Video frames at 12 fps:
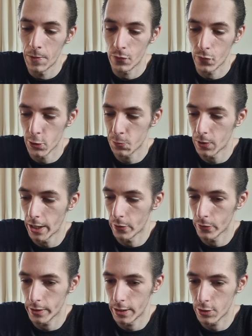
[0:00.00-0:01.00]
First
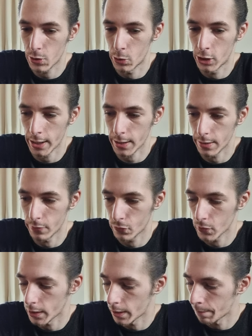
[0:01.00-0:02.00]
priority is to check
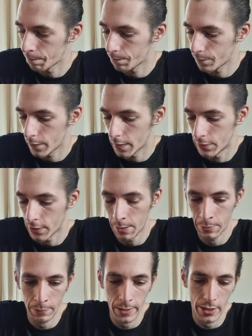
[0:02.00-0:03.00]
if the
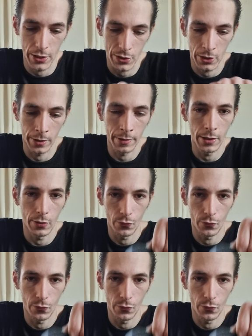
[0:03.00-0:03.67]
timing belt is on,